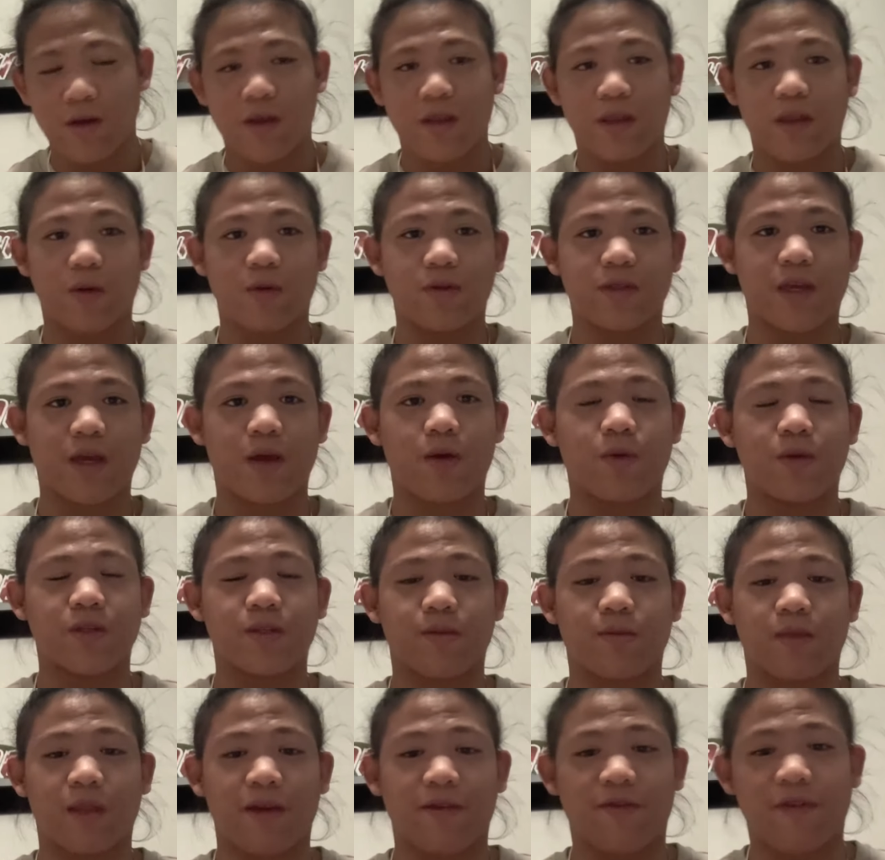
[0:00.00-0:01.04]
They would take away
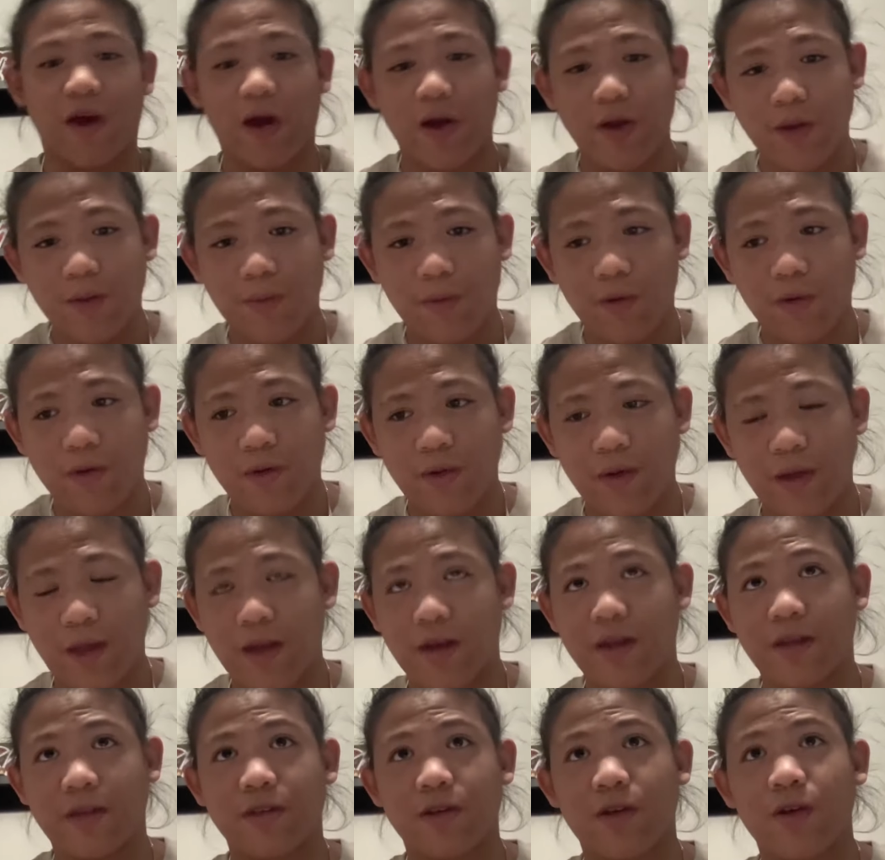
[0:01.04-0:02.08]
something valuable,
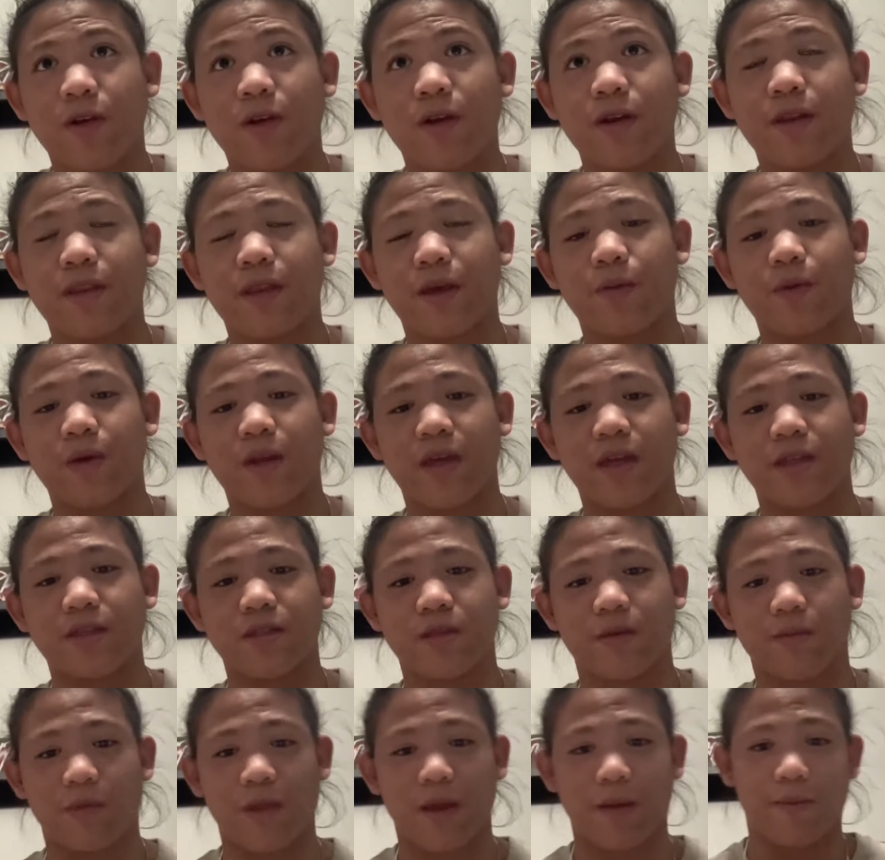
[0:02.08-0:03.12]
and in turn, they would get
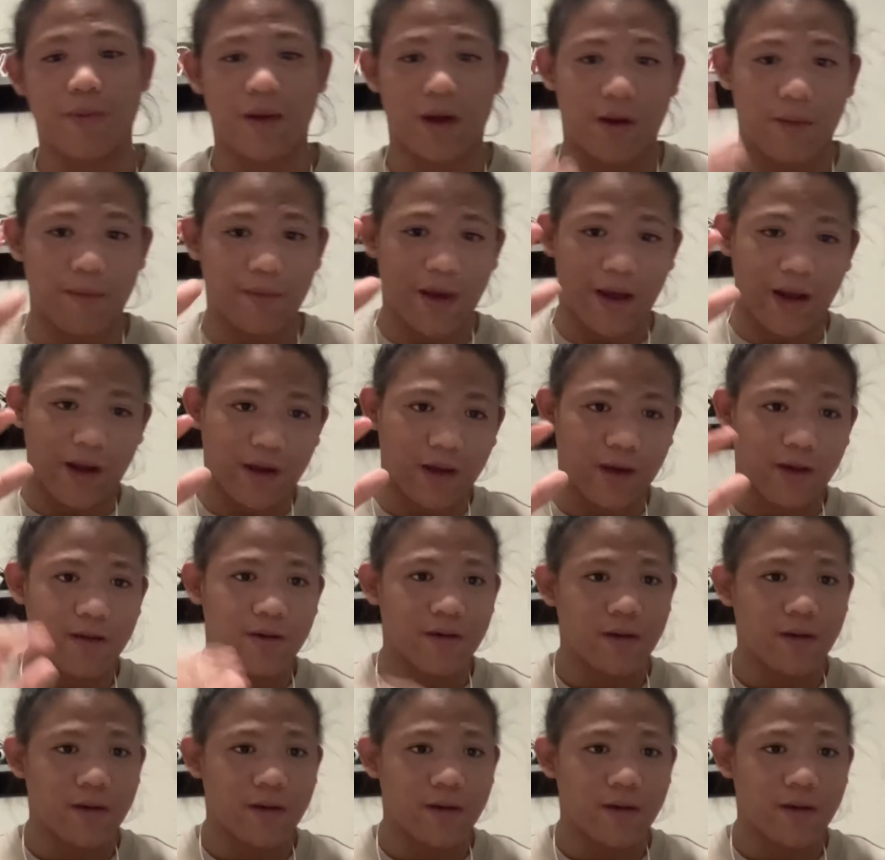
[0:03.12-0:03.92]
something better back.